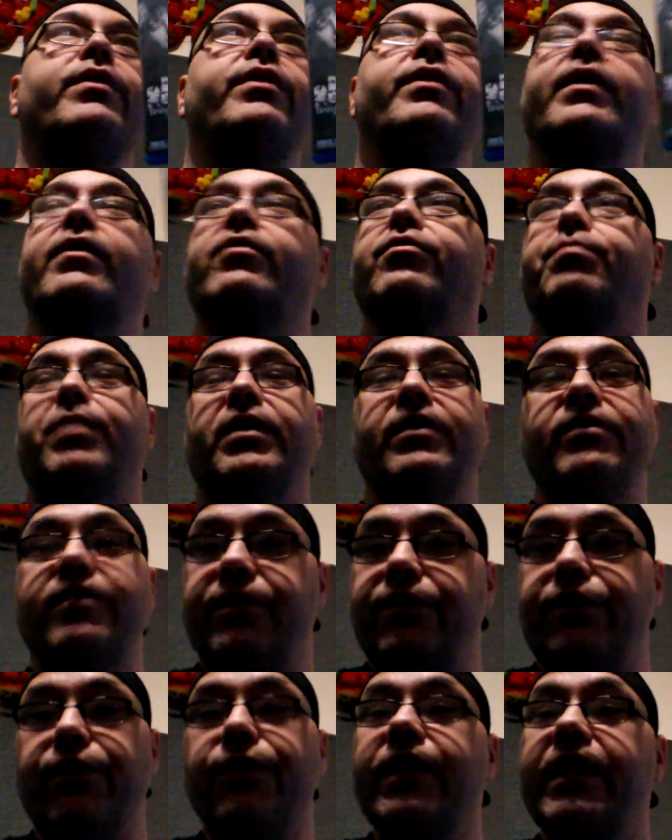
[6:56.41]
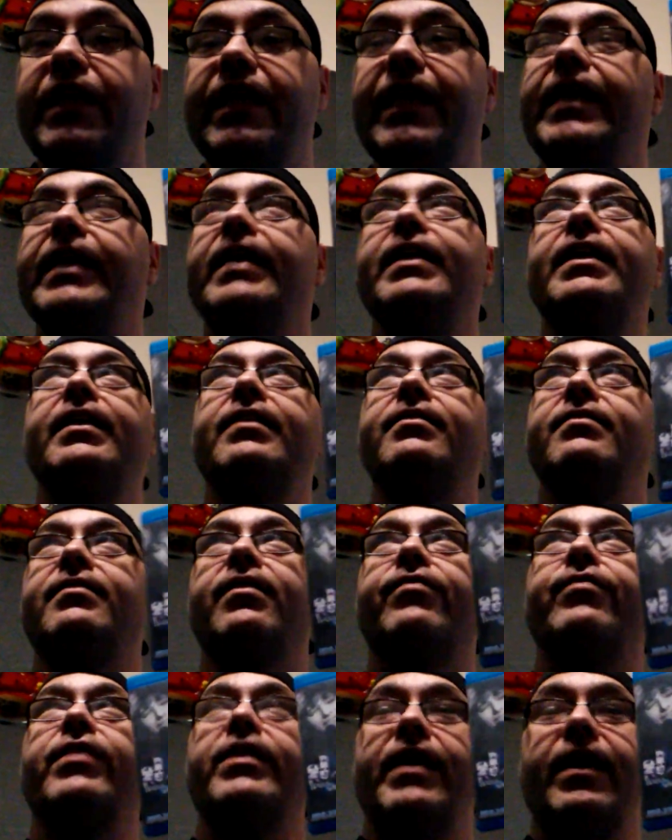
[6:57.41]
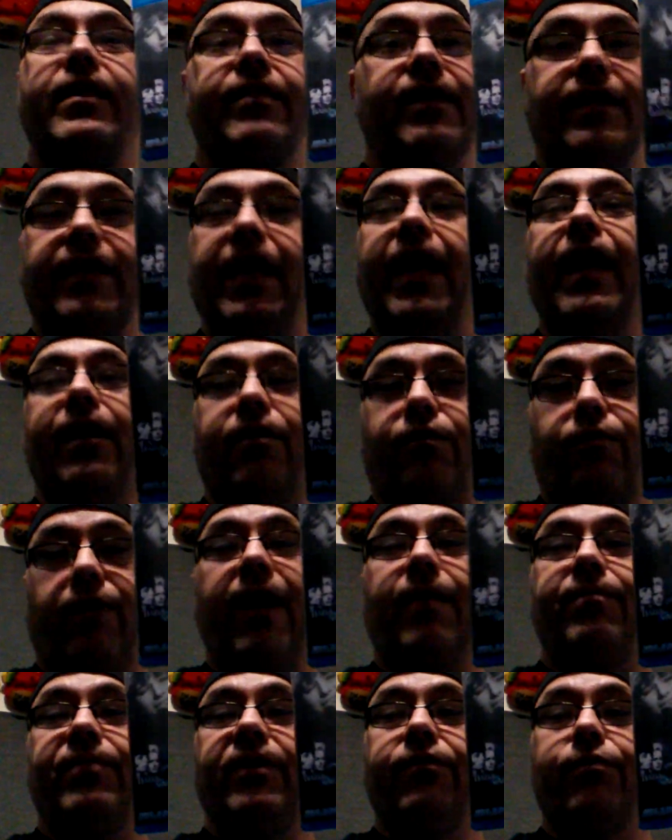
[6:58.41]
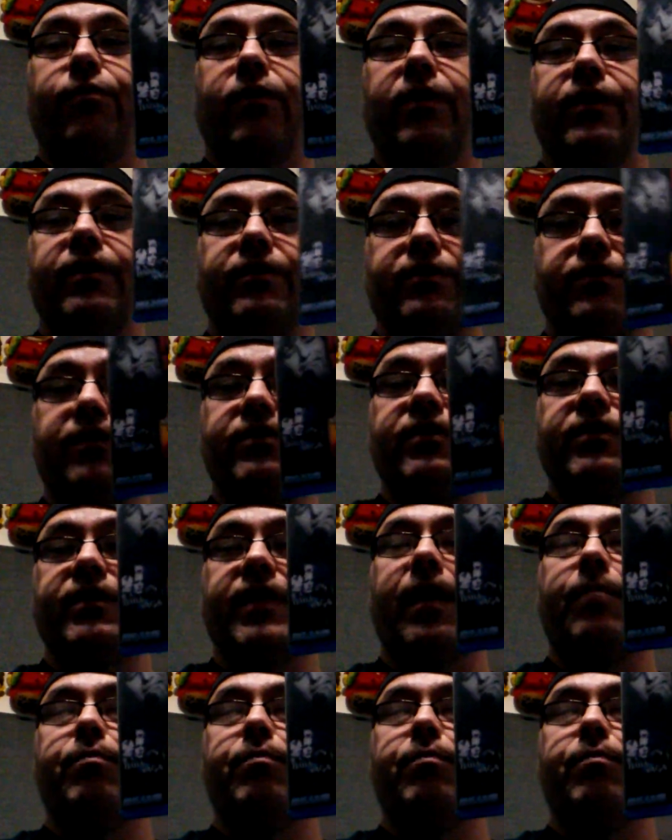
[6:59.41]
with explicit nudity in it and stuff like that, then yeah, grab this one because this has